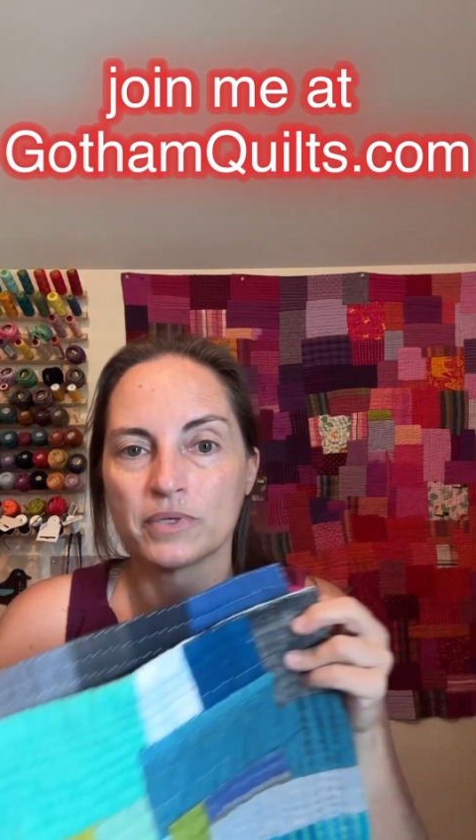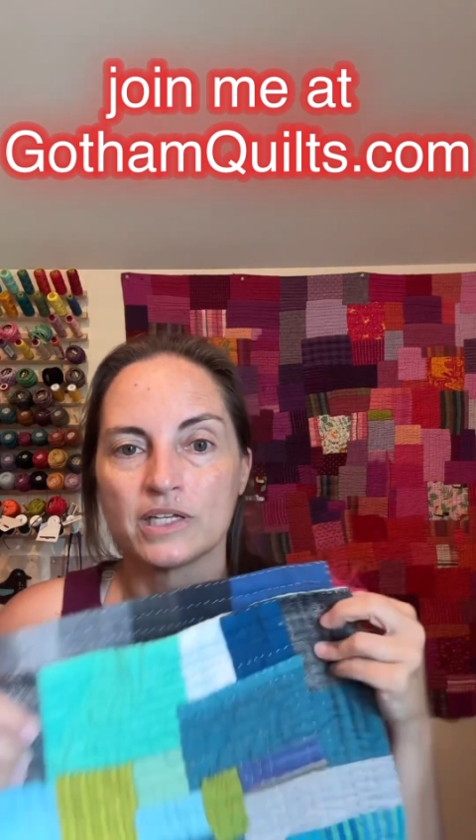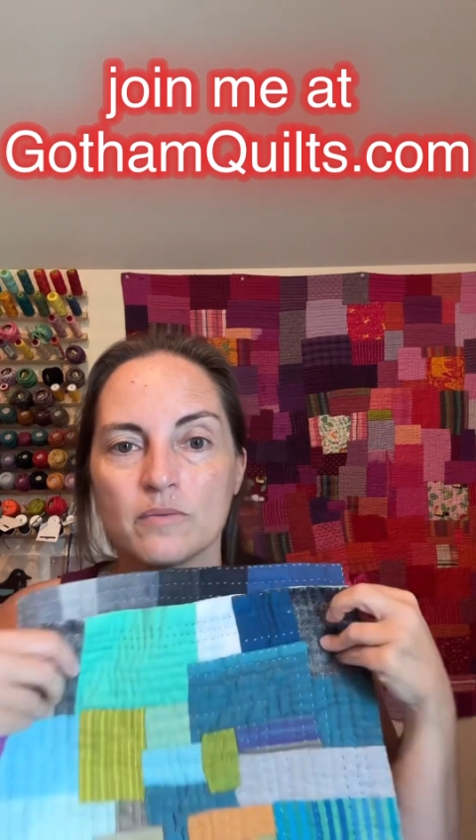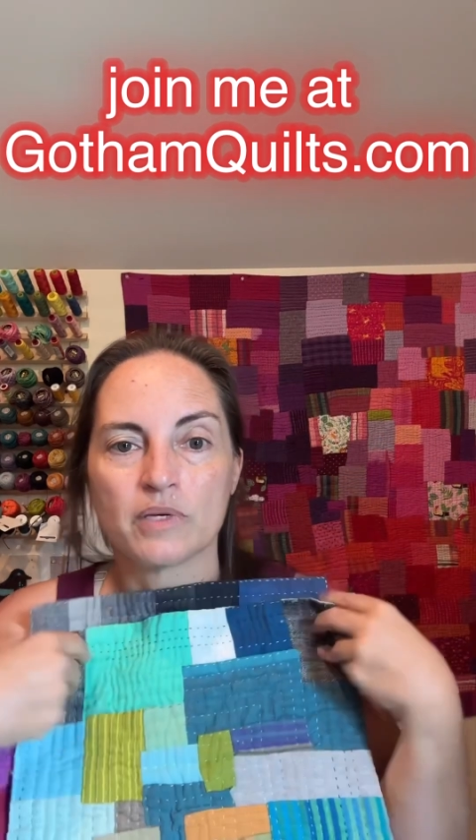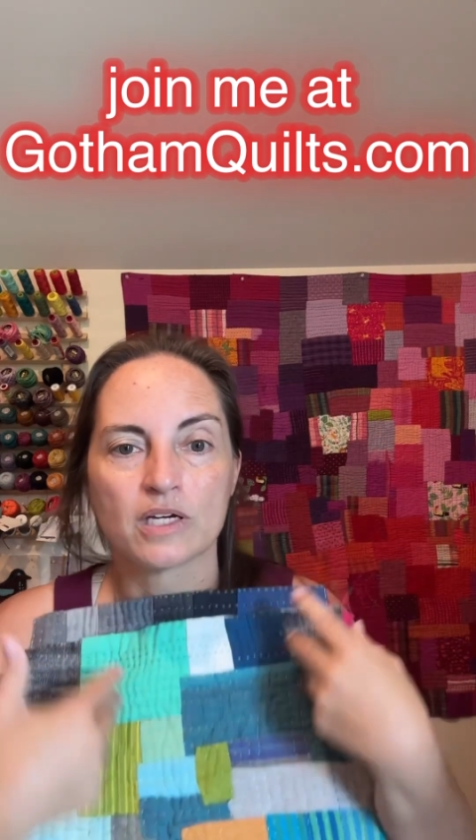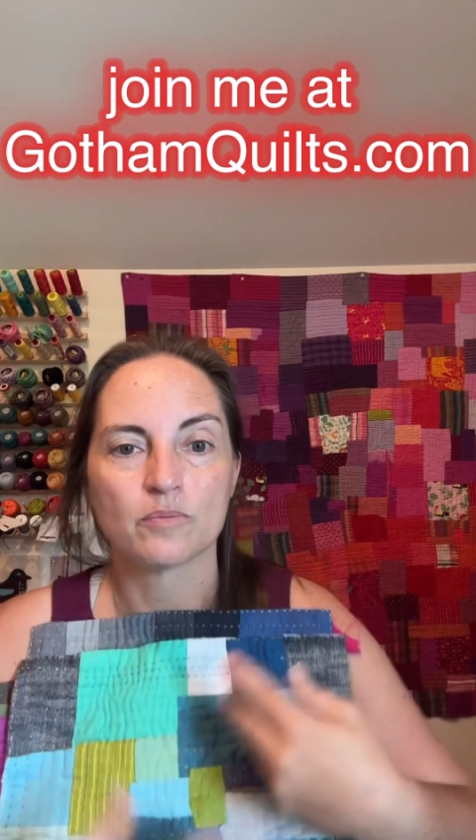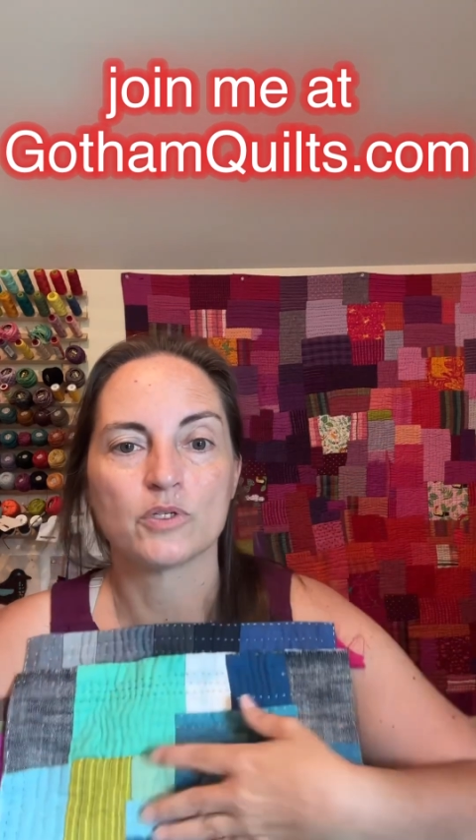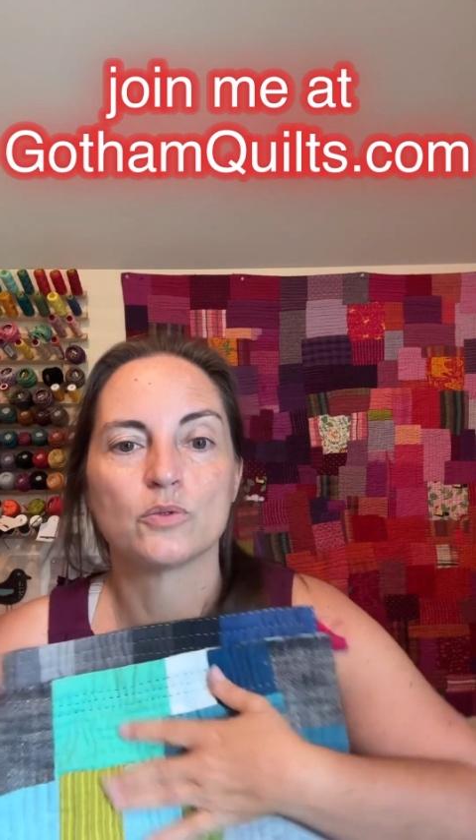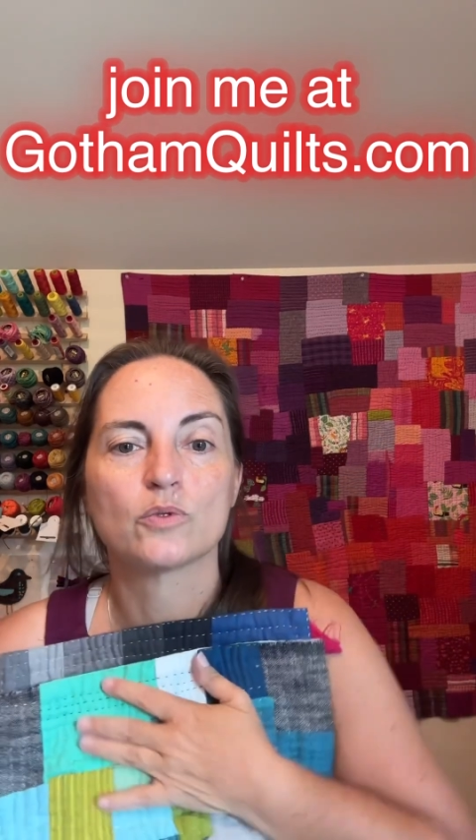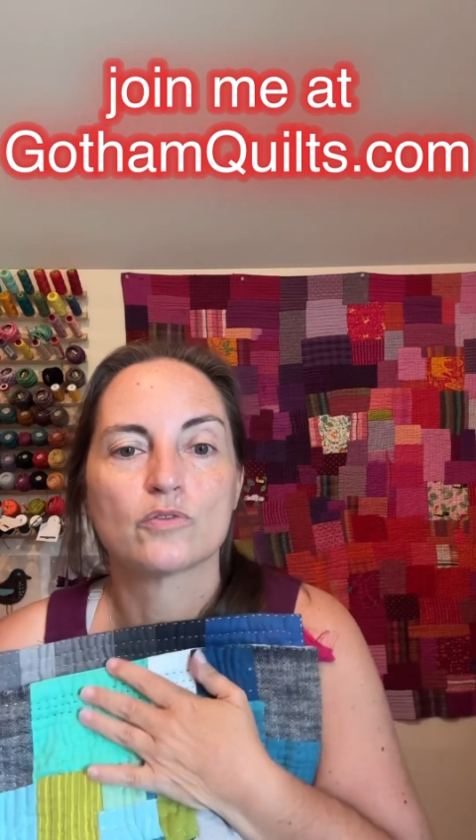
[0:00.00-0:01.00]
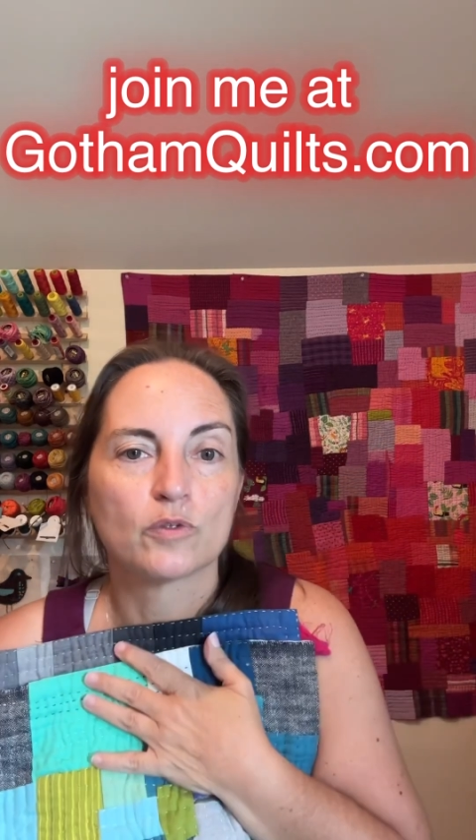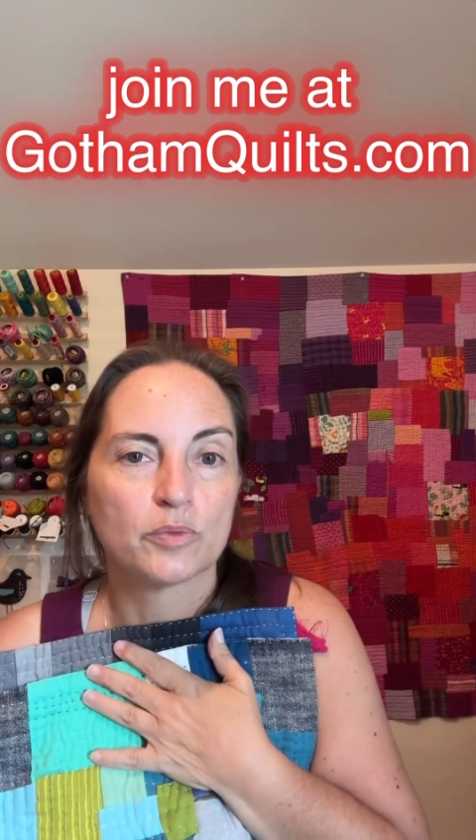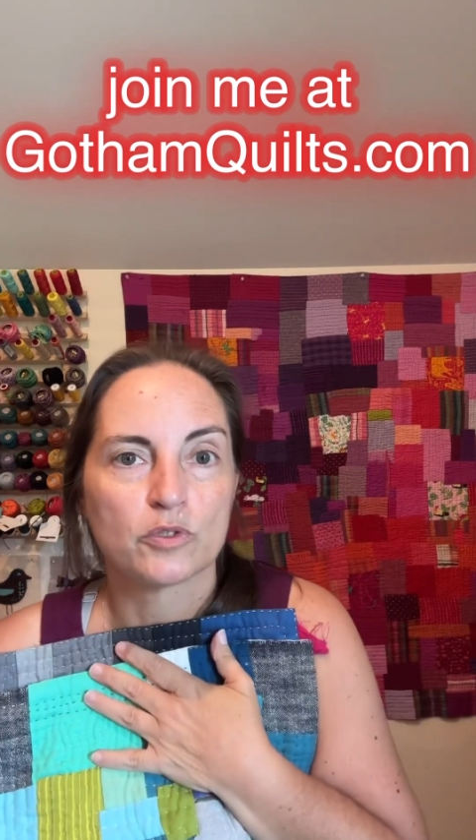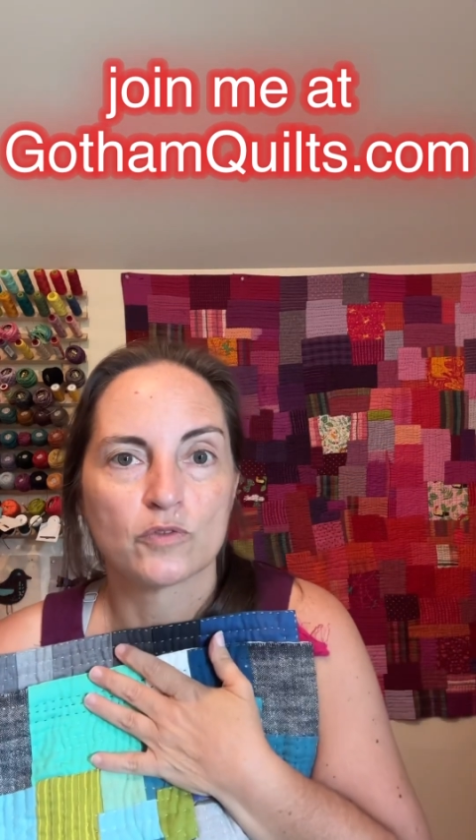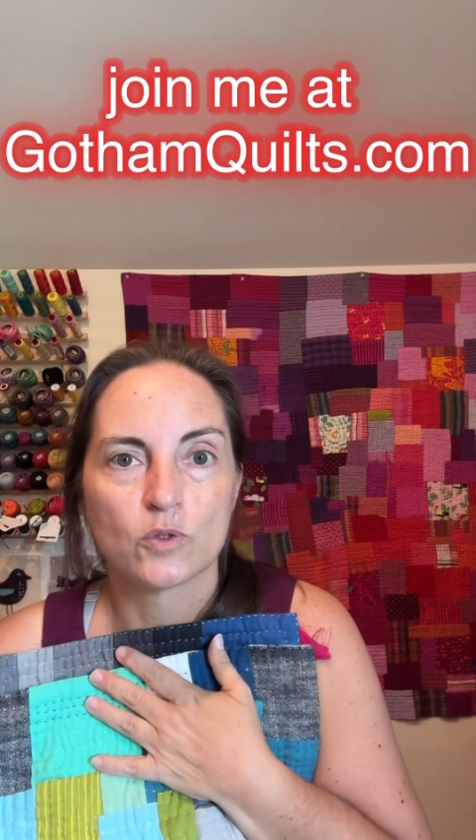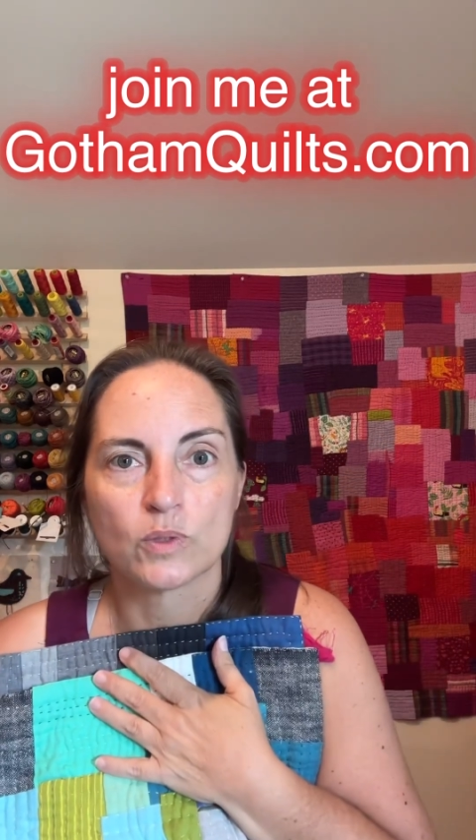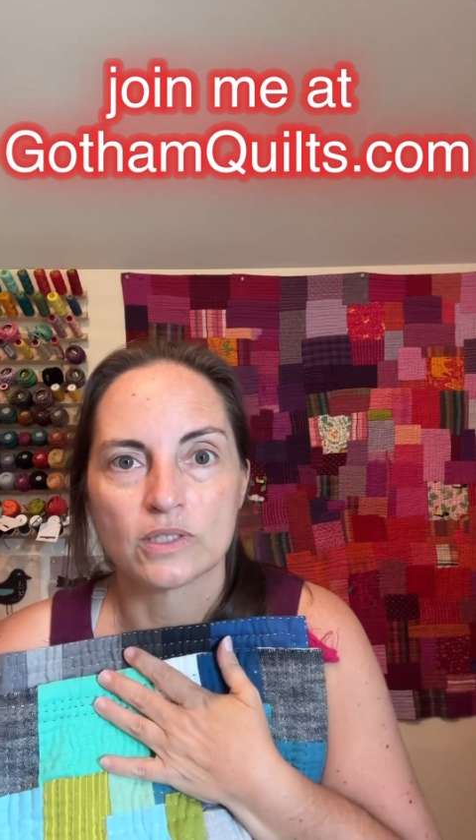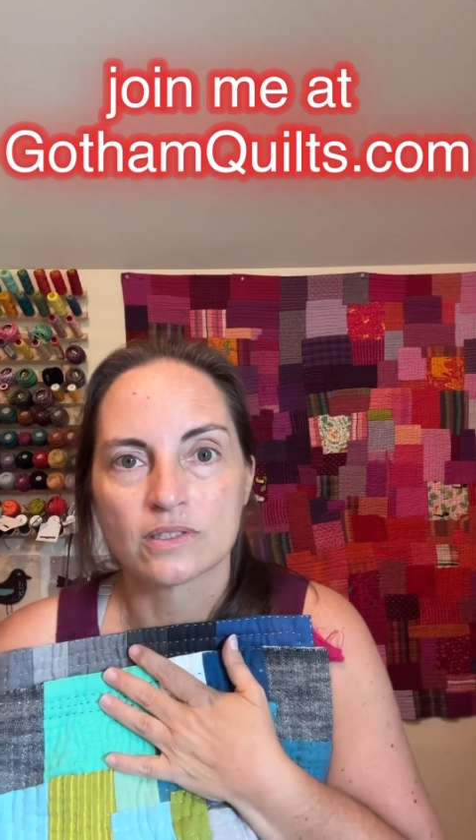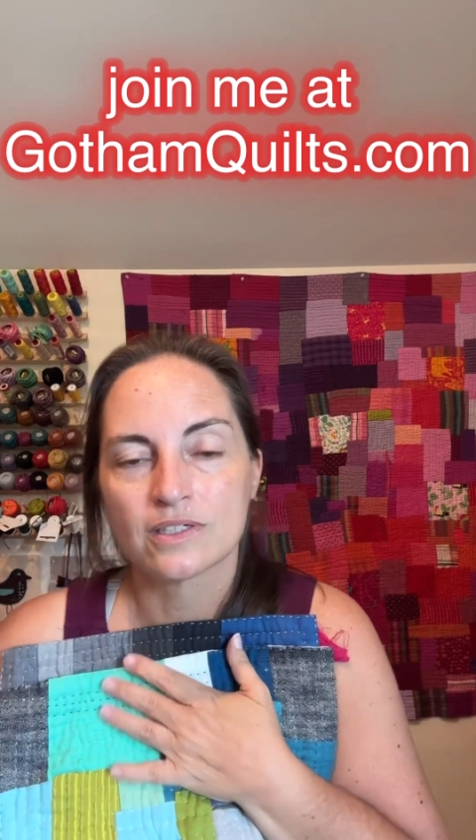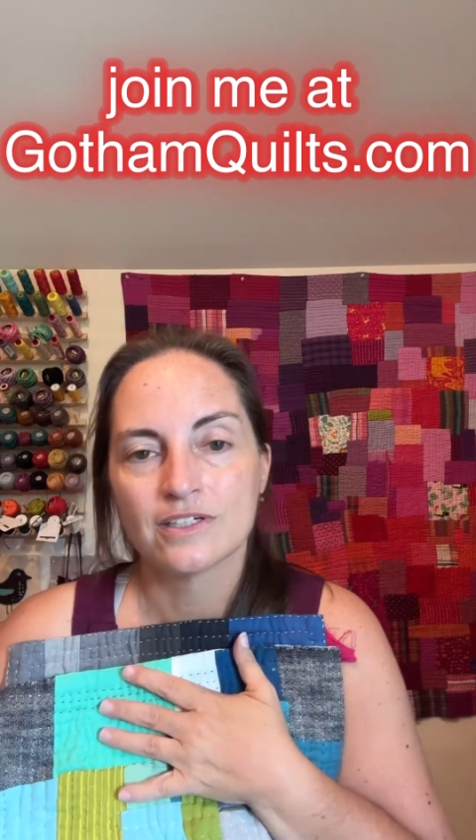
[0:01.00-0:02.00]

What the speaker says: bin and make a beautiful, beautiful quilt.